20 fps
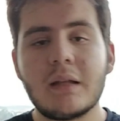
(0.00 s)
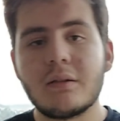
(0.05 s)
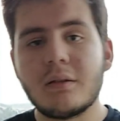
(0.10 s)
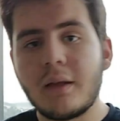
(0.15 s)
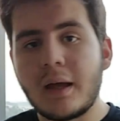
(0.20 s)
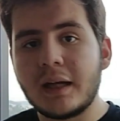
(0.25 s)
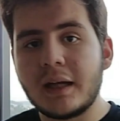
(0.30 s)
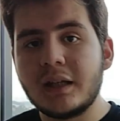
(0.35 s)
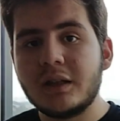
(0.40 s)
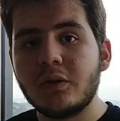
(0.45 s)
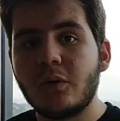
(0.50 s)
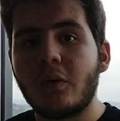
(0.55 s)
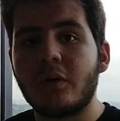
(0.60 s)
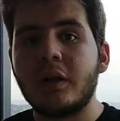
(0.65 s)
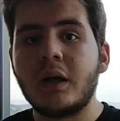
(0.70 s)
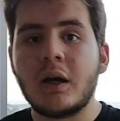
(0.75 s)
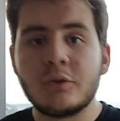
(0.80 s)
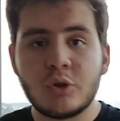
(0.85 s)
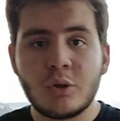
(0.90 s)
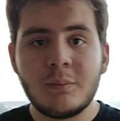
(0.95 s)
and light on
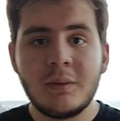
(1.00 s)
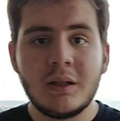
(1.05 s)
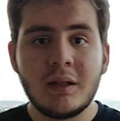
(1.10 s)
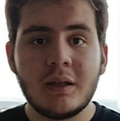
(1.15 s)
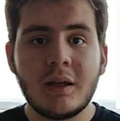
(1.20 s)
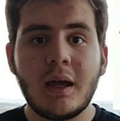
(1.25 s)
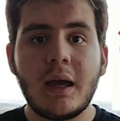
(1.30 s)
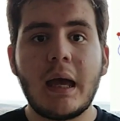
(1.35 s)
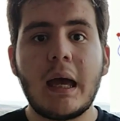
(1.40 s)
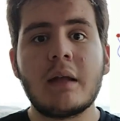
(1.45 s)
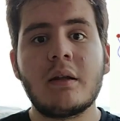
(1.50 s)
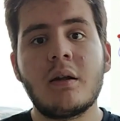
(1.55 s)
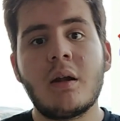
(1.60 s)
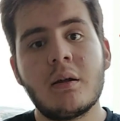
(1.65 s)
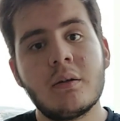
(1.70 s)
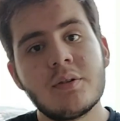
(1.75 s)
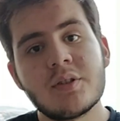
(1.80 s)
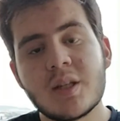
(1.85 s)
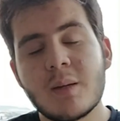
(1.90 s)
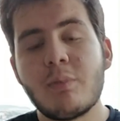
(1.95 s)
an atomic and
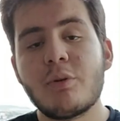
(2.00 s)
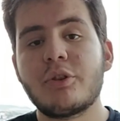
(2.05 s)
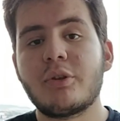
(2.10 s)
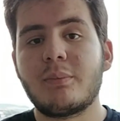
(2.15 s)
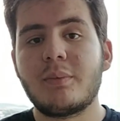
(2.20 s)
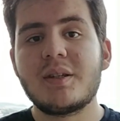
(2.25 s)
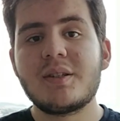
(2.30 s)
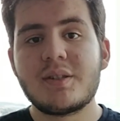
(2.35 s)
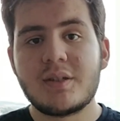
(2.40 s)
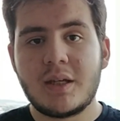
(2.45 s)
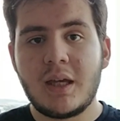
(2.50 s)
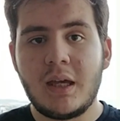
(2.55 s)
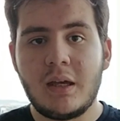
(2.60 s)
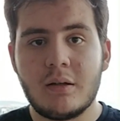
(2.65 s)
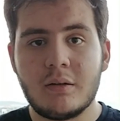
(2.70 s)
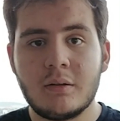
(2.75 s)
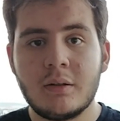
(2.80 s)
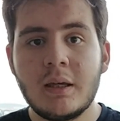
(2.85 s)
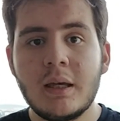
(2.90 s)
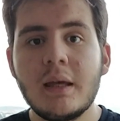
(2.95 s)
subatomic
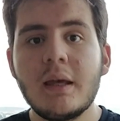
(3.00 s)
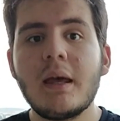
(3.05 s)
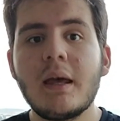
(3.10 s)
scale,